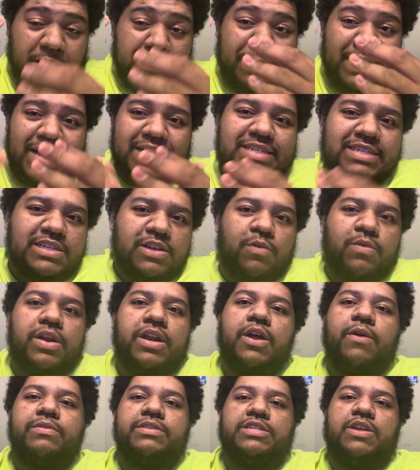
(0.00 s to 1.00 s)
but I still want
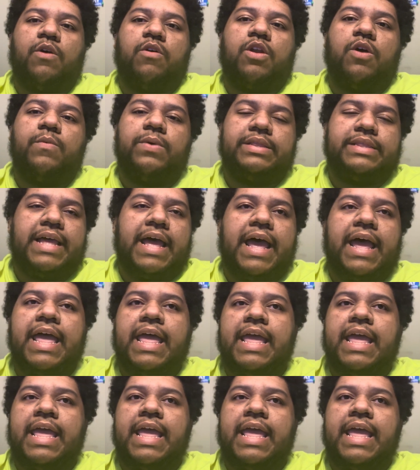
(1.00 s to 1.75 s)
to know what's going on with that.